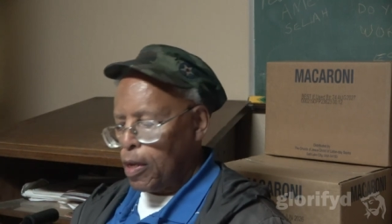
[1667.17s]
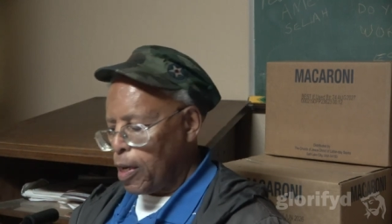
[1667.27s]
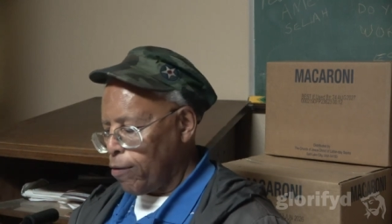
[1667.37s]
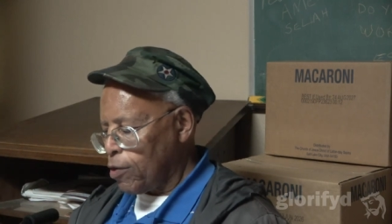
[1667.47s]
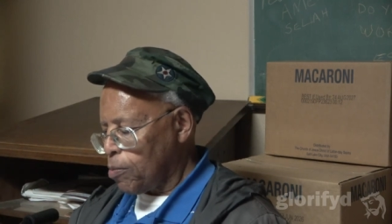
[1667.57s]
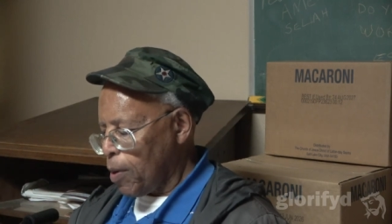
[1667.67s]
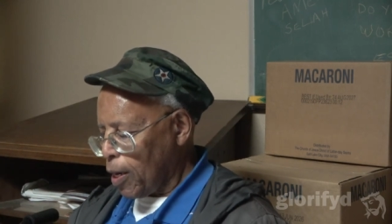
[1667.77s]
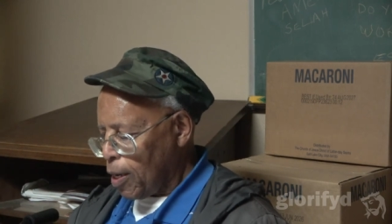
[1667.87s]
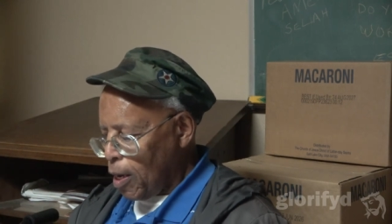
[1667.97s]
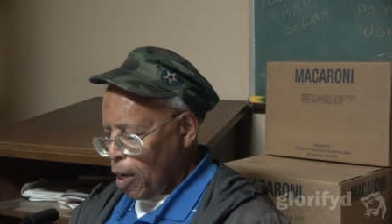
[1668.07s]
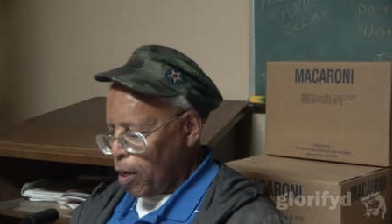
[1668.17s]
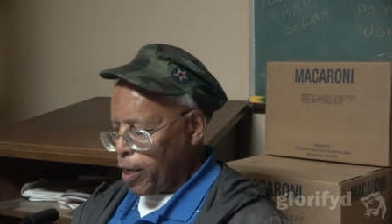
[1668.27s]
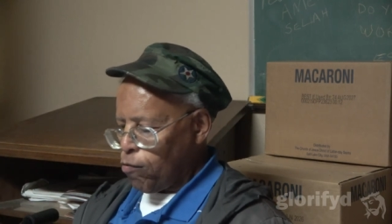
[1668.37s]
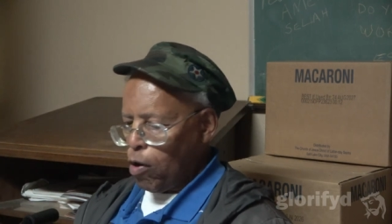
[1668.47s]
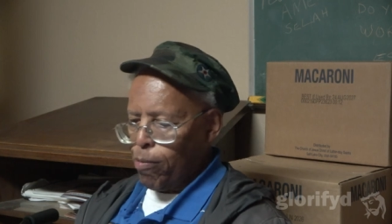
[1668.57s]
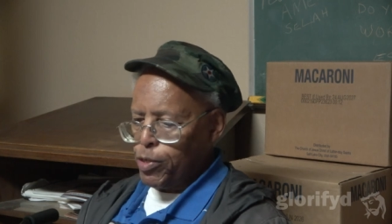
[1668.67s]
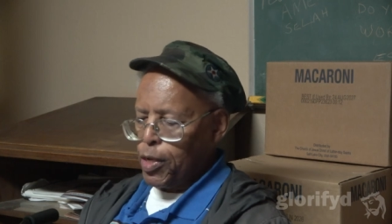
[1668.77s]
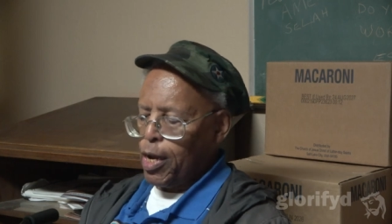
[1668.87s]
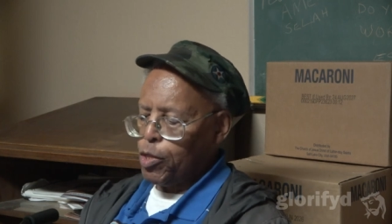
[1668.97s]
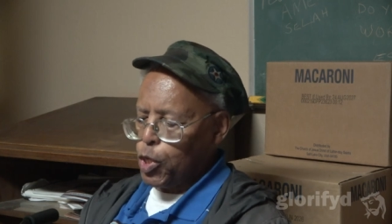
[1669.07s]
In that respect. Okay, Romans
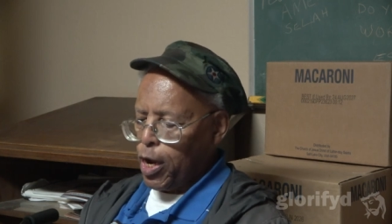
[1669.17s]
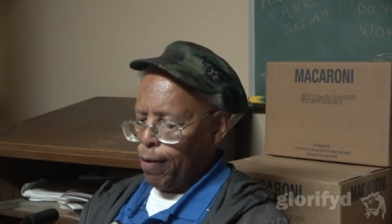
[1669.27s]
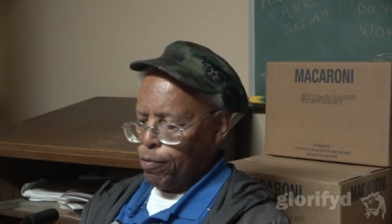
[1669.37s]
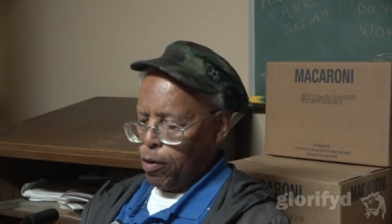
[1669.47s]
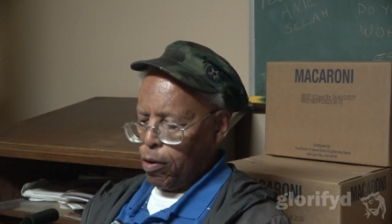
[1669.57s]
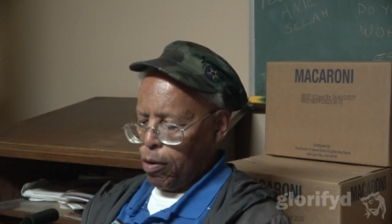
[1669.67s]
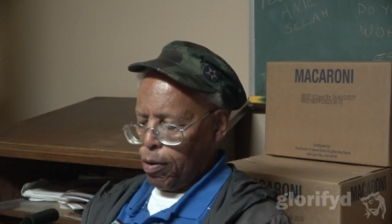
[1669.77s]
the eighth chapter.